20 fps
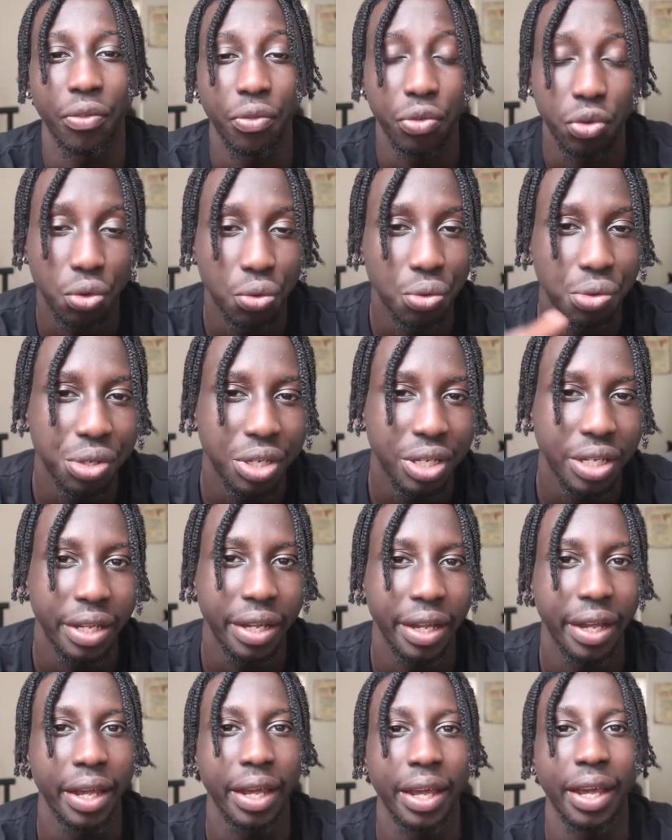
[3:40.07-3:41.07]
views
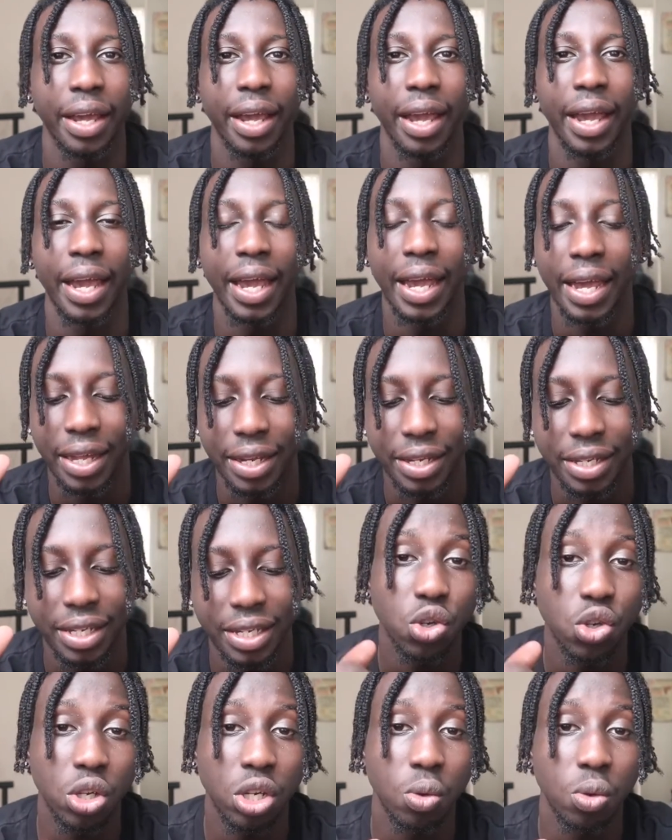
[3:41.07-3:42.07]
and
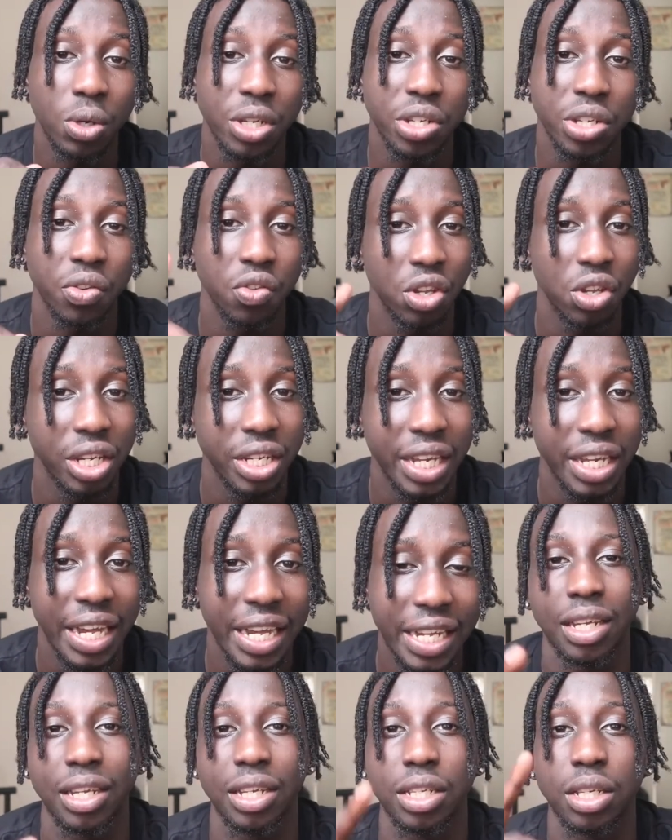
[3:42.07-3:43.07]
enjoy the rest of your
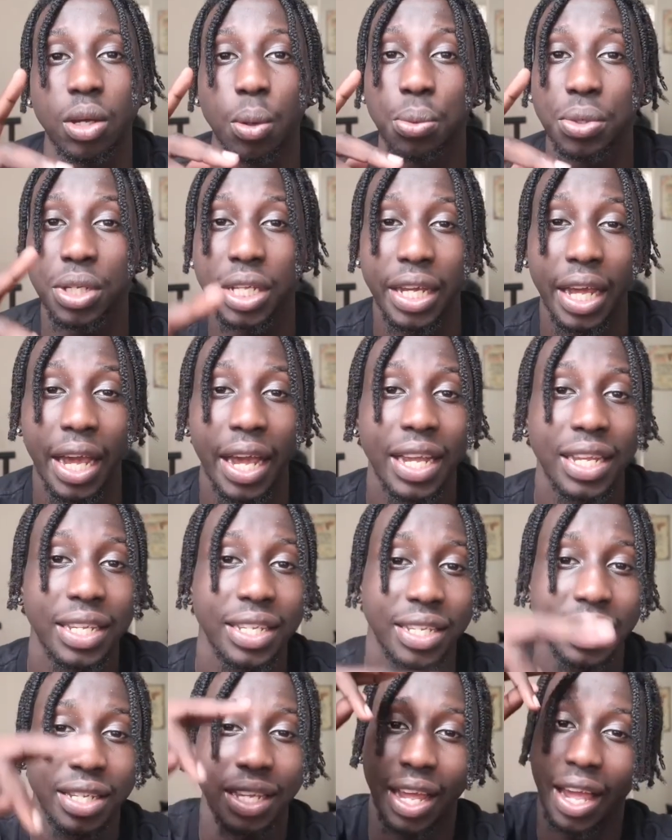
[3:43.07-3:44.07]
day. Double D
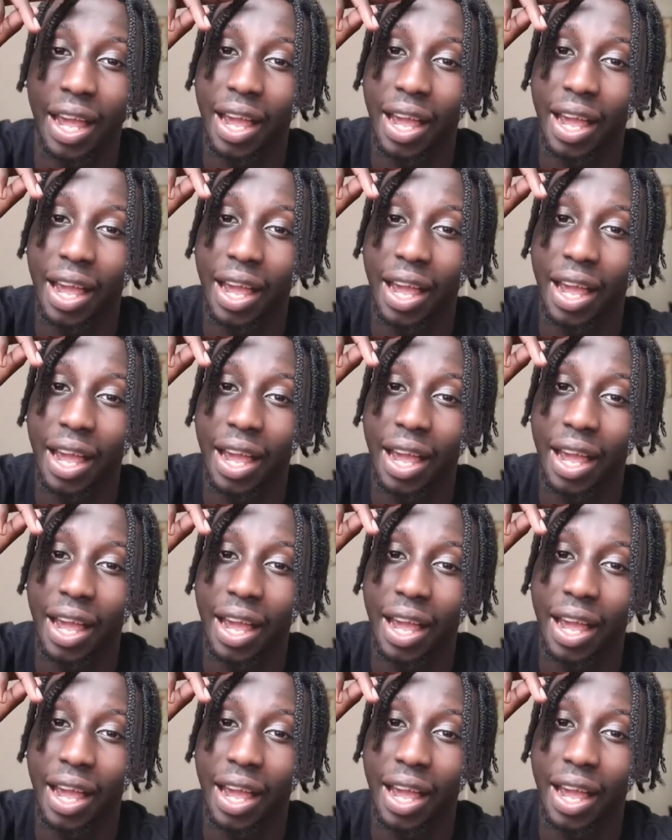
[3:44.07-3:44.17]
Ace